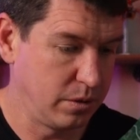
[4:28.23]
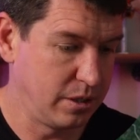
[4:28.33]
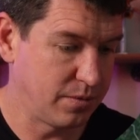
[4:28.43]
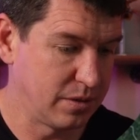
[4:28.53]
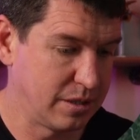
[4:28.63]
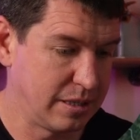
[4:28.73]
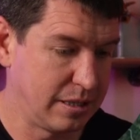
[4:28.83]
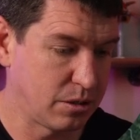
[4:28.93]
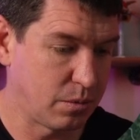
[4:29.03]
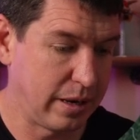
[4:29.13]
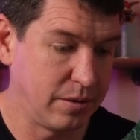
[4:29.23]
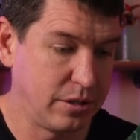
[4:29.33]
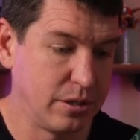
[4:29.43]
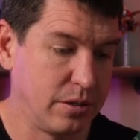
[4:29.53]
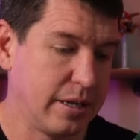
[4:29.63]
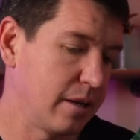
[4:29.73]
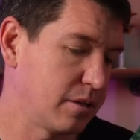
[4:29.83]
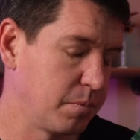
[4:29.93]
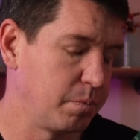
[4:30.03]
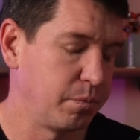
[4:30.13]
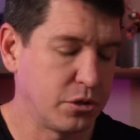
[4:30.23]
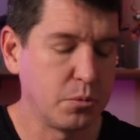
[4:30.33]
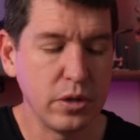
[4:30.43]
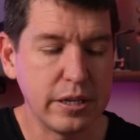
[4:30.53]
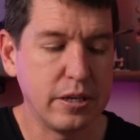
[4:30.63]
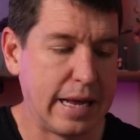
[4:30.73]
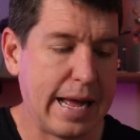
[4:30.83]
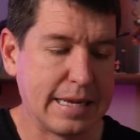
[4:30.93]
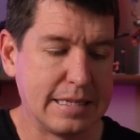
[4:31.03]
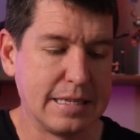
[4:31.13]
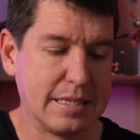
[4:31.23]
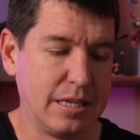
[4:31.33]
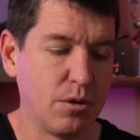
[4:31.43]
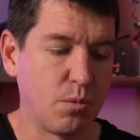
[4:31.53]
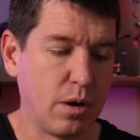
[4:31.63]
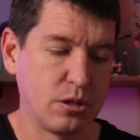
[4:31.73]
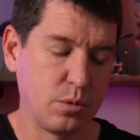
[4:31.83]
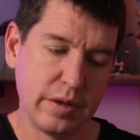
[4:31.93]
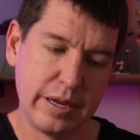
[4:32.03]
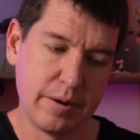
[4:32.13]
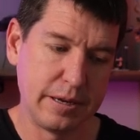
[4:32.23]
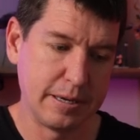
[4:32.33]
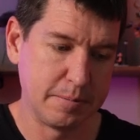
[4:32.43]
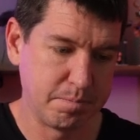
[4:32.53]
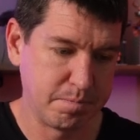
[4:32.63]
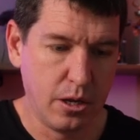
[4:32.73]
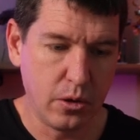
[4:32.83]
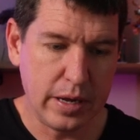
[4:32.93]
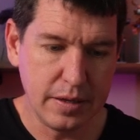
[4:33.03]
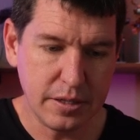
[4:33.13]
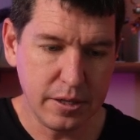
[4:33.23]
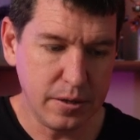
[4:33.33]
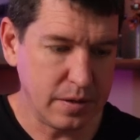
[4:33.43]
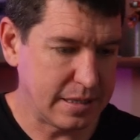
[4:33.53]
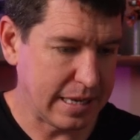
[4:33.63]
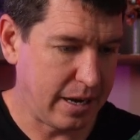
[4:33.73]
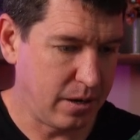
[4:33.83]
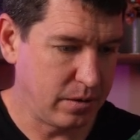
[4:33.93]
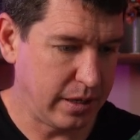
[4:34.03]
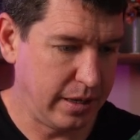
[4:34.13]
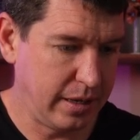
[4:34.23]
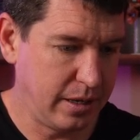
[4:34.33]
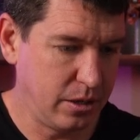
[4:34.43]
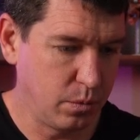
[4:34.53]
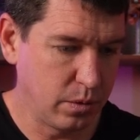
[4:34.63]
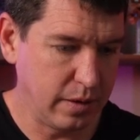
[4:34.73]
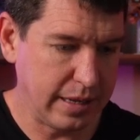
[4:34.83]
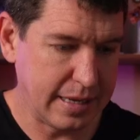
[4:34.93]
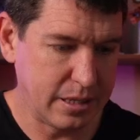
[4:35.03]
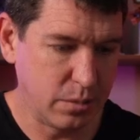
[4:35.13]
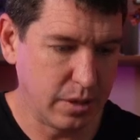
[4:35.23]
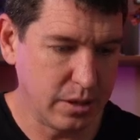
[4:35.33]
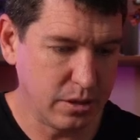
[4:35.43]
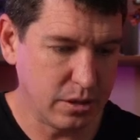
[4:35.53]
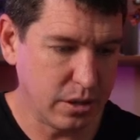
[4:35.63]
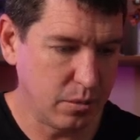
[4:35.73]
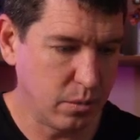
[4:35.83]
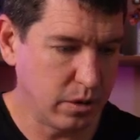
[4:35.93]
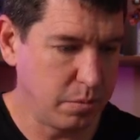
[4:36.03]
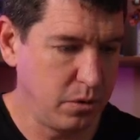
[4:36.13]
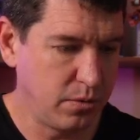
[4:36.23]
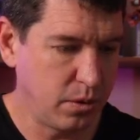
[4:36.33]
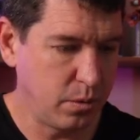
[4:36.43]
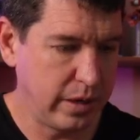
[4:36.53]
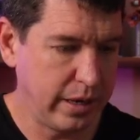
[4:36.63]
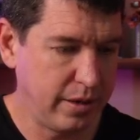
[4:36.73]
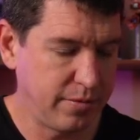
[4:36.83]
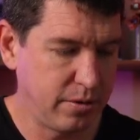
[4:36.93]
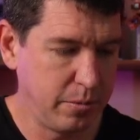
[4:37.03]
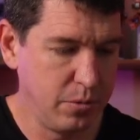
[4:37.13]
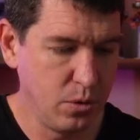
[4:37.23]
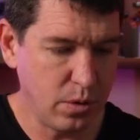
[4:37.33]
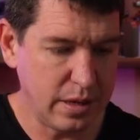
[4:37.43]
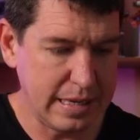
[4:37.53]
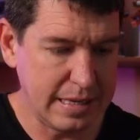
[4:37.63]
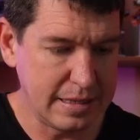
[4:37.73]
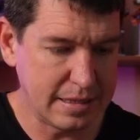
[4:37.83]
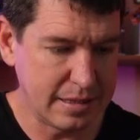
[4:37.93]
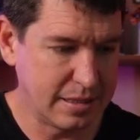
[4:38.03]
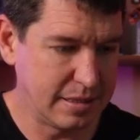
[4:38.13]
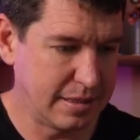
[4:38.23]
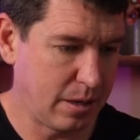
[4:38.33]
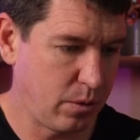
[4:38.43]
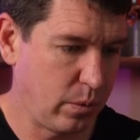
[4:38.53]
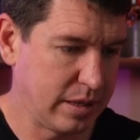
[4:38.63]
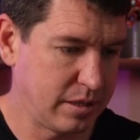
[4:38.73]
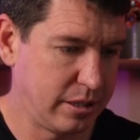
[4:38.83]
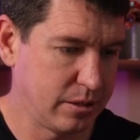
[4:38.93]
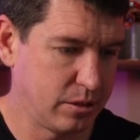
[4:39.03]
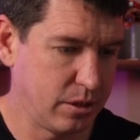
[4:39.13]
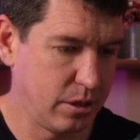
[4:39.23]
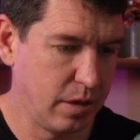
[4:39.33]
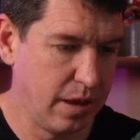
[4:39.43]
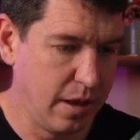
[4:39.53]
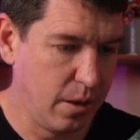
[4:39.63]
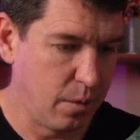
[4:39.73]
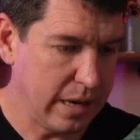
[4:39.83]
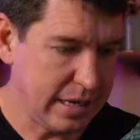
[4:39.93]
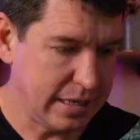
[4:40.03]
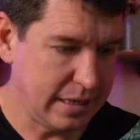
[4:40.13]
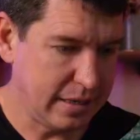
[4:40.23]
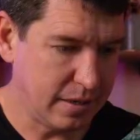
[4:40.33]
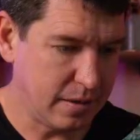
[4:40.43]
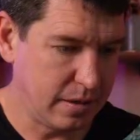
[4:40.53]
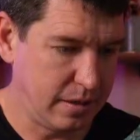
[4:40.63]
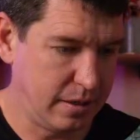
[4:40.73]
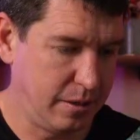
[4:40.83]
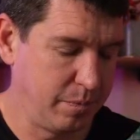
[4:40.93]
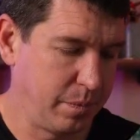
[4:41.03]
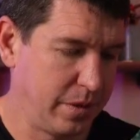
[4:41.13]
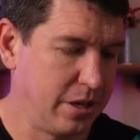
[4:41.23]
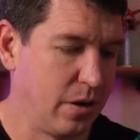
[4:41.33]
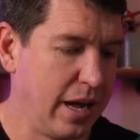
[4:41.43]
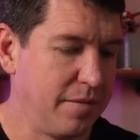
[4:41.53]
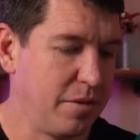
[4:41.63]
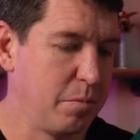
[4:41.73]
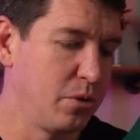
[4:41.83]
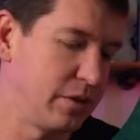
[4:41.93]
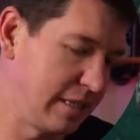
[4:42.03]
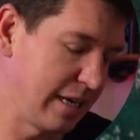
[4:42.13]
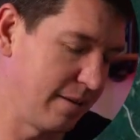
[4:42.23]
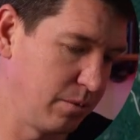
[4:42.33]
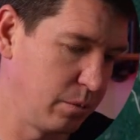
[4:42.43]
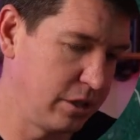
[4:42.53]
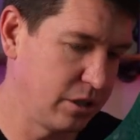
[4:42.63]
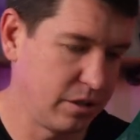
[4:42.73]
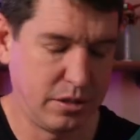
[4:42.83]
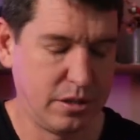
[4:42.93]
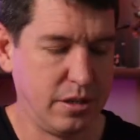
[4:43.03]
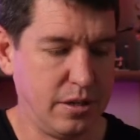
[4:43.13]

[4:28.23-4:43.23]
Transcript: different cities around here, you got some really good access in the Roswell area. Okay, let's clear this out, and like I said, we're gonna start and we're gonna move our way from northeast to southwest here. So right here, I have the movie tavern. I just